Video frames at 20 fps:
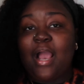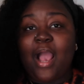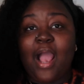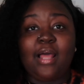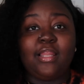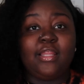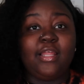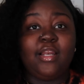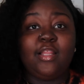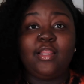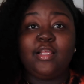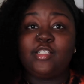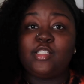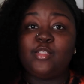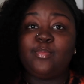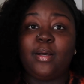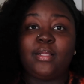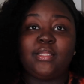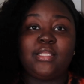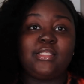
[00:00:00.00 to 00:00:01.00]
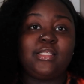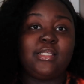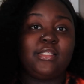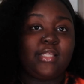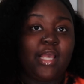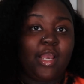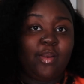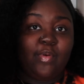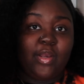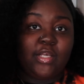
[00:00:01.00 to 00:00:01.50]
I literally just bought this
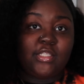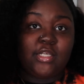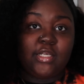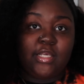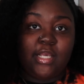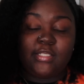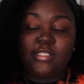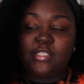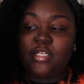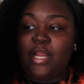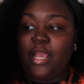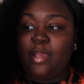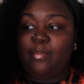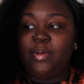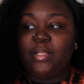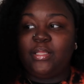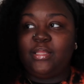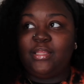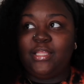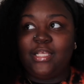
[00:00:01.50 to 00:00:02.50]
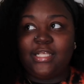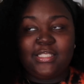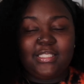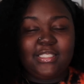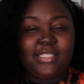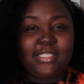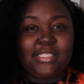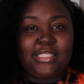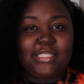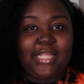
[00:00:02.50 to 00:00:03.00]
exact razor yesterday, but
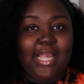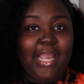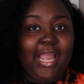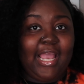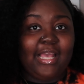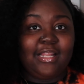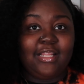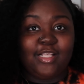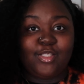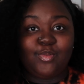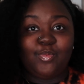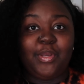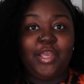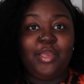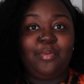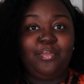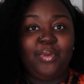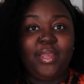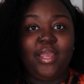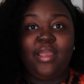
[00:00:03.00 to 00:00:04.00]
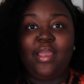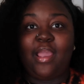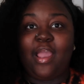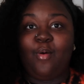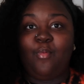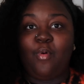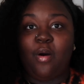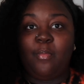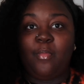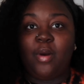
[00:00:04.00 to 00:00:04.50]
this they had this one in pink
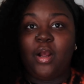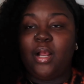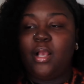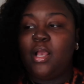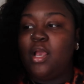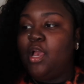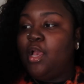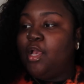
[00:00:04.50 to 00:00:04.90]
at Walmart.